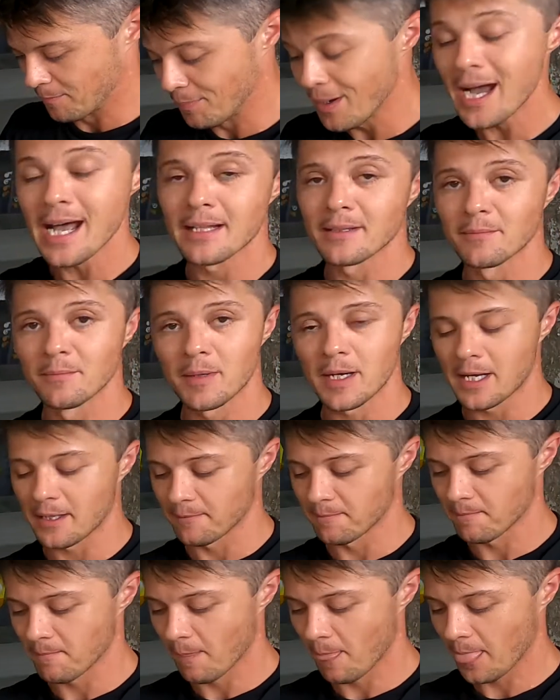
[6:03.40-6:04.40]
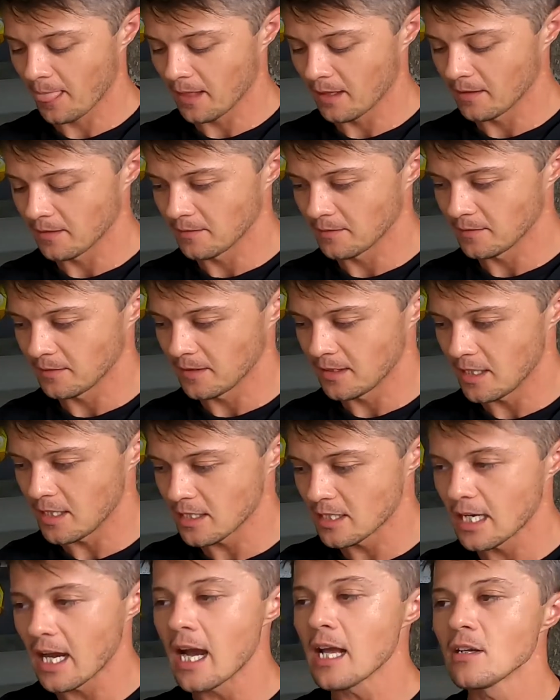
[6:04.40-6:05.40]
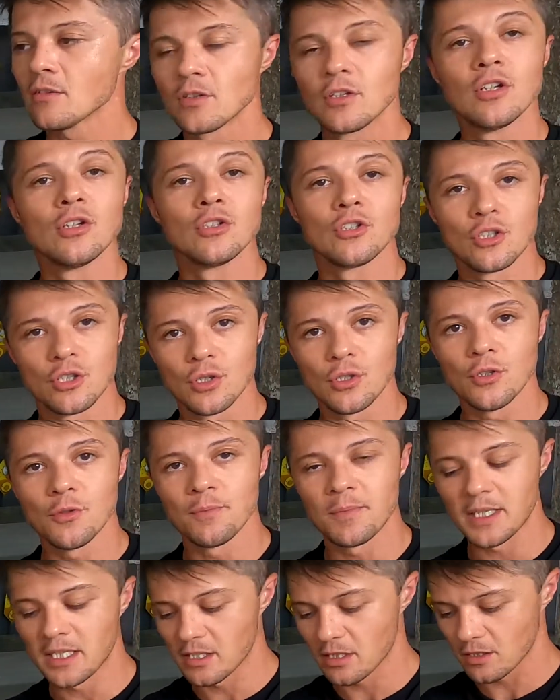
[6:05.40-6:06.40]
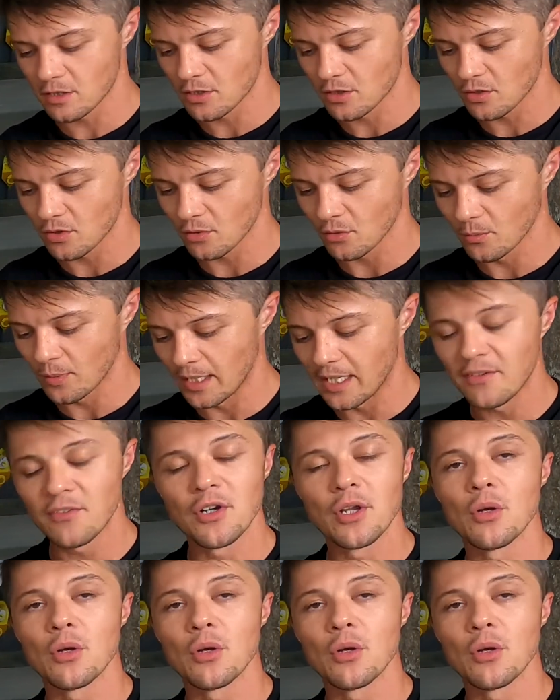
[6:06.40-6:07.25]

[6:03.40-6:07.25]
but, but it's kind of good too because whenever